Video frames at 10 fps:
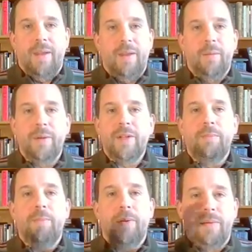He went
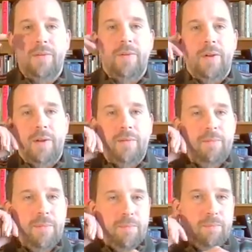up, uh,
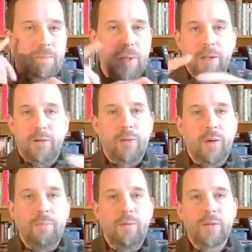Balak
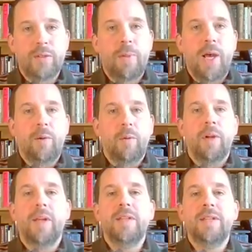took him to a spot where
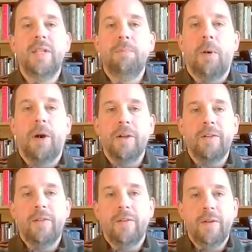he could see
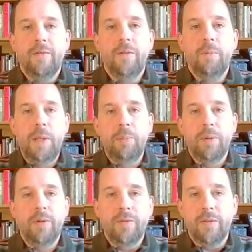part of the
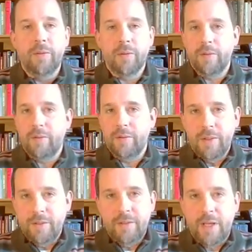people of Israel
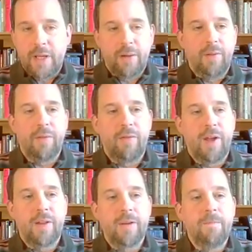down in the
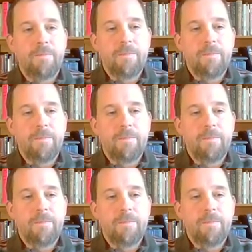valley.